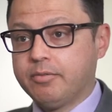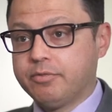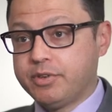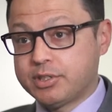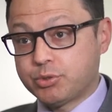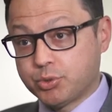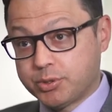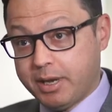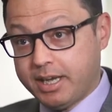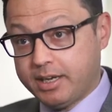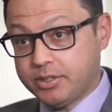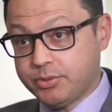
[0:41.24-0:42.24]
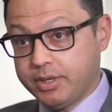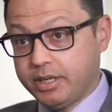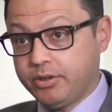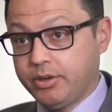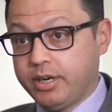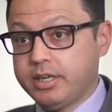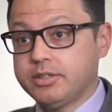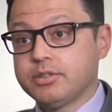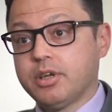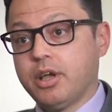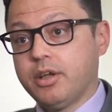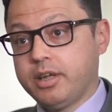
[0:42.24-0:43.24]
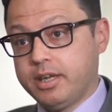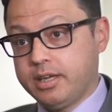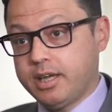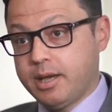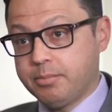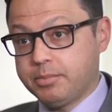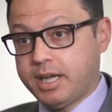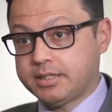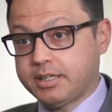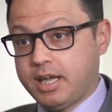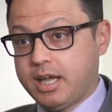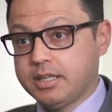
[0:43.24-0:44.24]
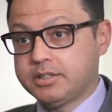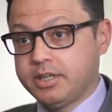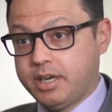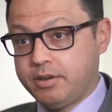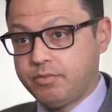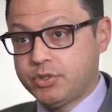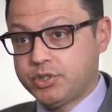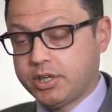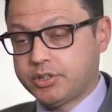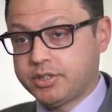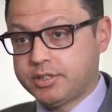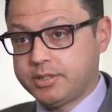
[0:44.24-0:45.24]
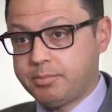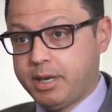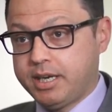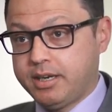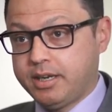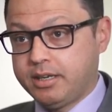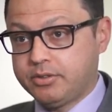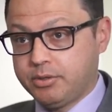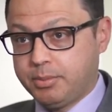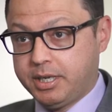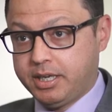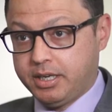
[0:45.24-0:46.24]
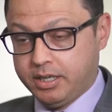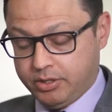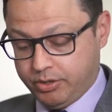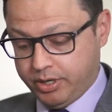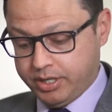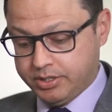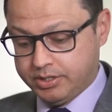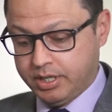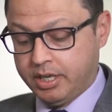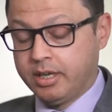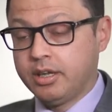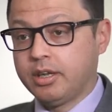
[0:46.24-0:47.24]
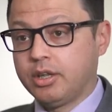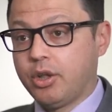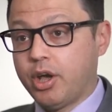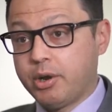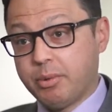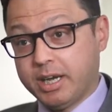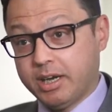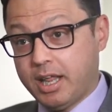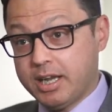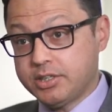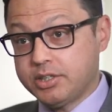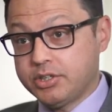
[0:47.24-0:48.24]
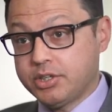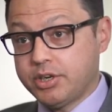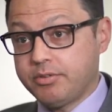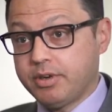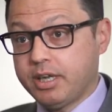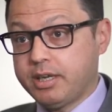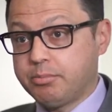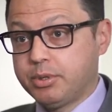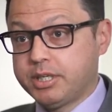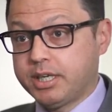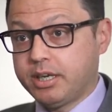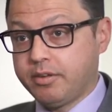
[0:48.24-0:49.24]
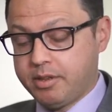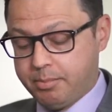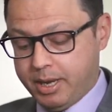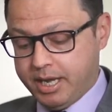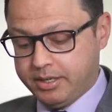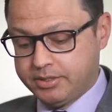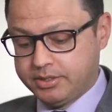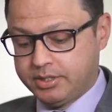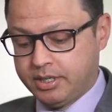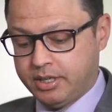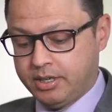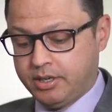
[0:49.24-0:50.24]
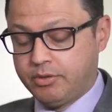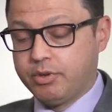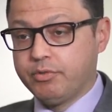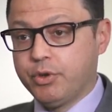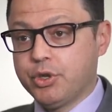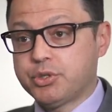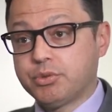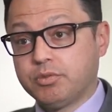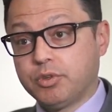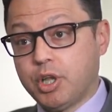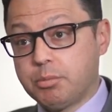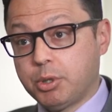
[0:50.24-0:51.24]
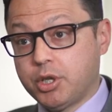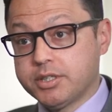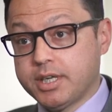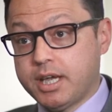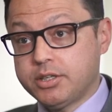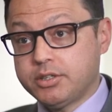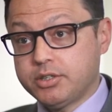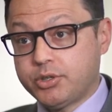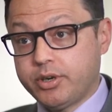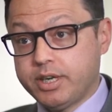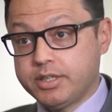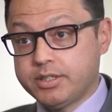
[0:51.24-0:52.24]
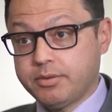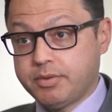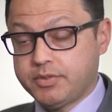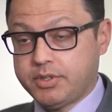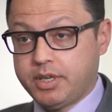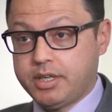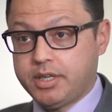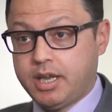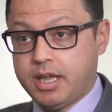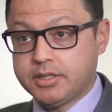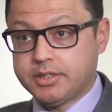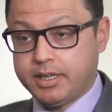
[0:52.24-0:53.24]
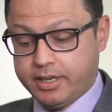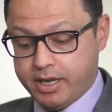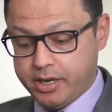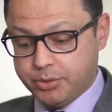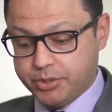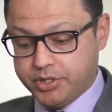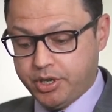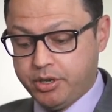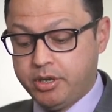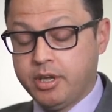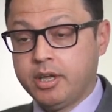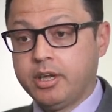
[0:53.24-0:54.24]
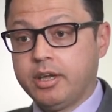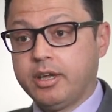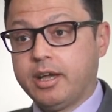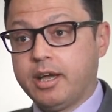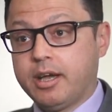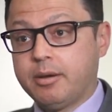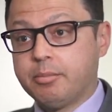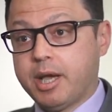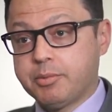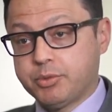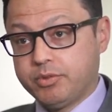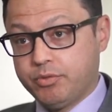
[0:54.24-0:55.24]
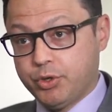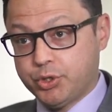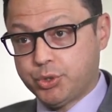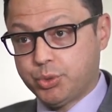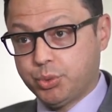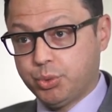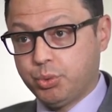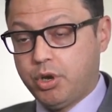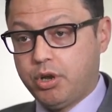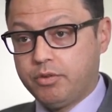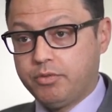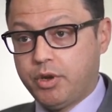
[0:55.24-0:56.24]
fiscal spending to increase, so income tax cuts and infrastructure spending to be increased, lighter regulation generally, particularly of the banks, reversal of globalisation trends that we've seen in the last decade or so, perhaps reversal of